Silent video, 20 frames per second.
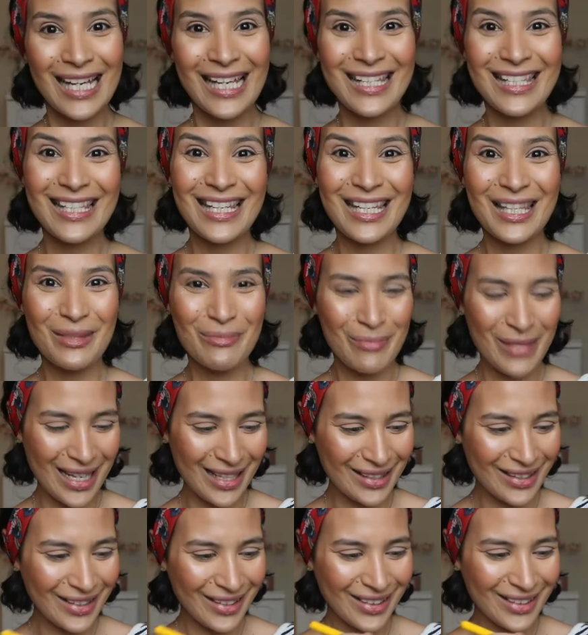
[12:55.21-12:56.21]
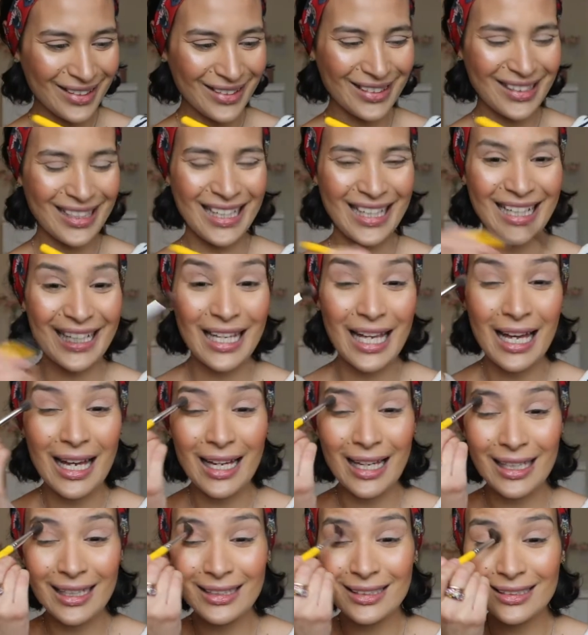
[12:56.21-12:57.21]
Isn't it better?
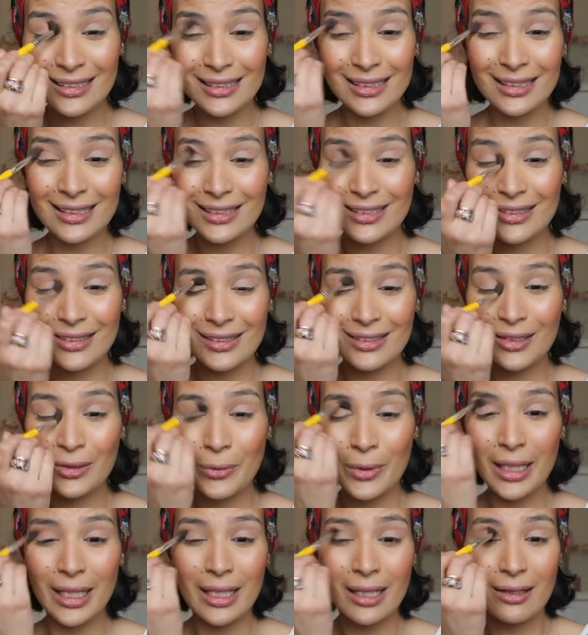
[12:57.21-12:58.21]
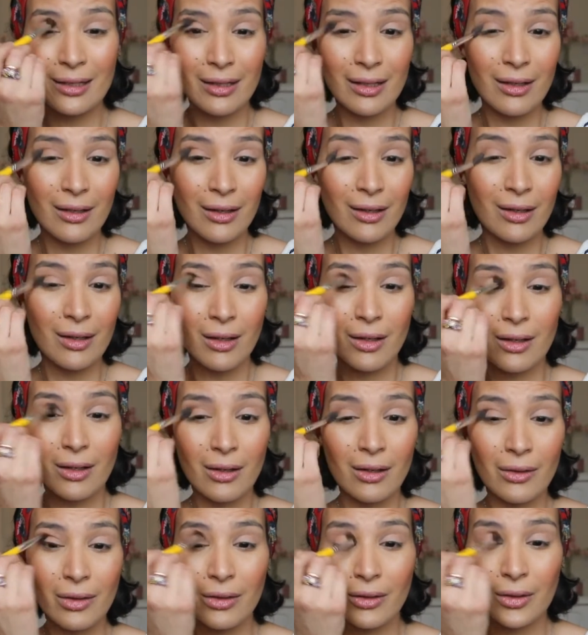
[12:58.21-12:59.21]
Yeah. So Weekender
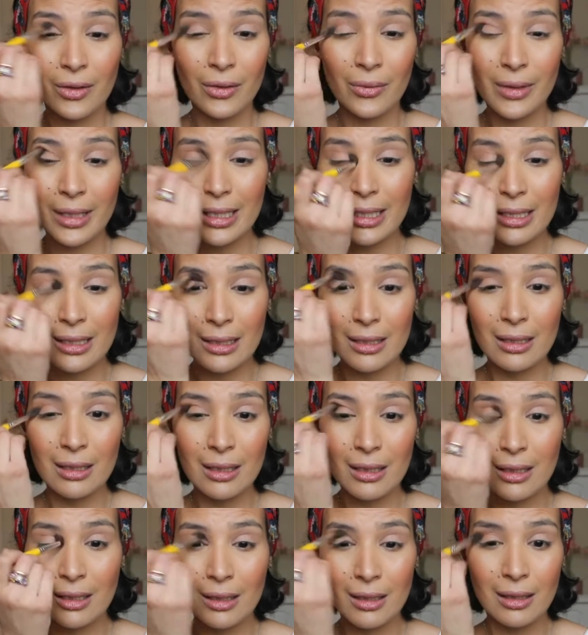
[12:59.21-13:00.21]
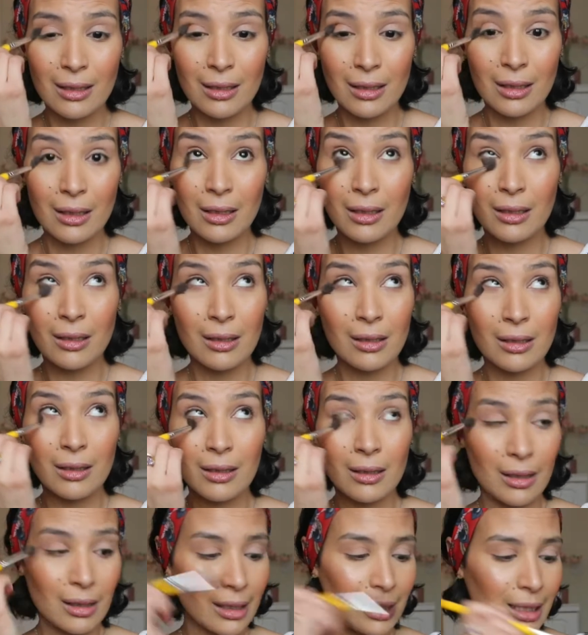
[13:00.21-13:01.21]
on the crease.
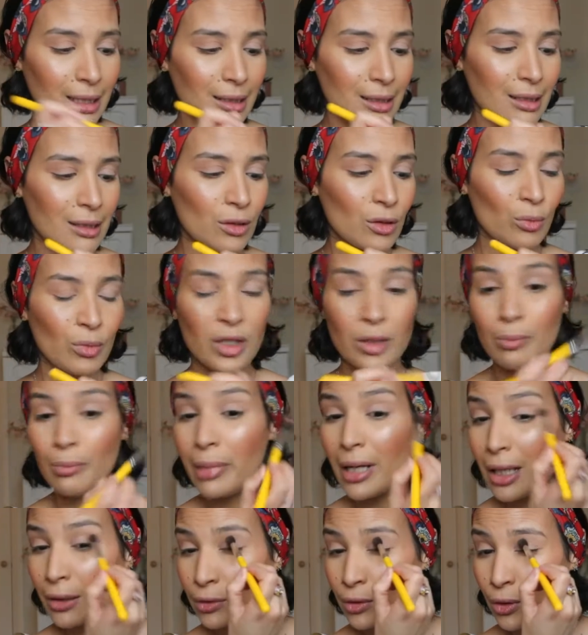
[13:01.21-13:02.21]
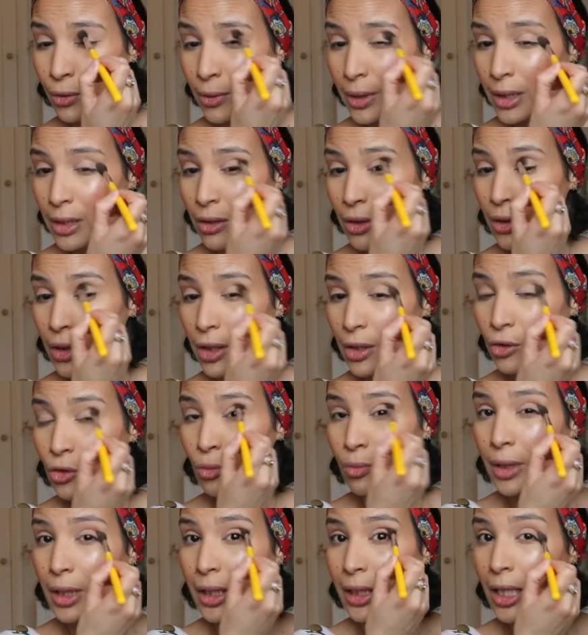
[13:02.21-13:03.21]
It is a bit powdery, so you need
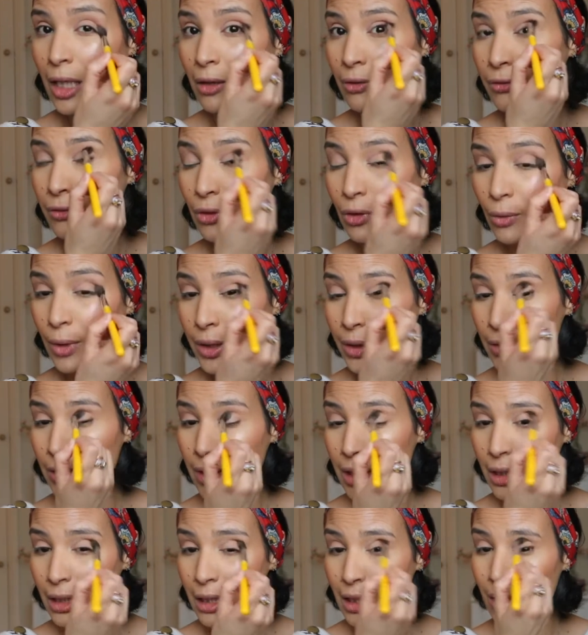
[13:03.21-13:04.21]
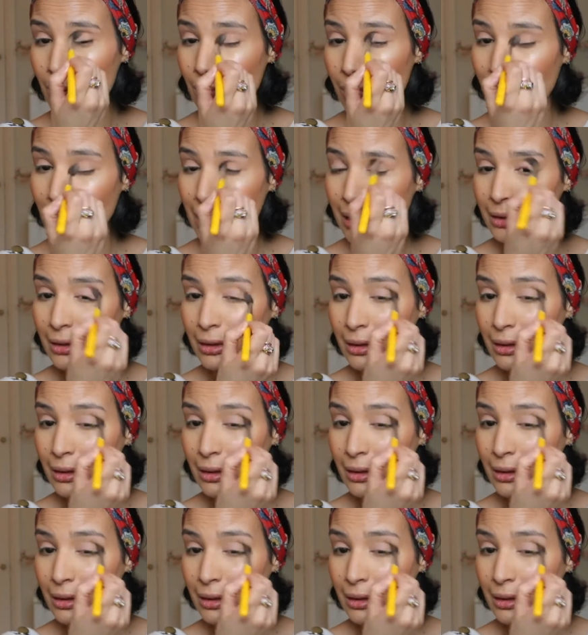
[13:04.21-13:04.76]
to be careful when using this palette,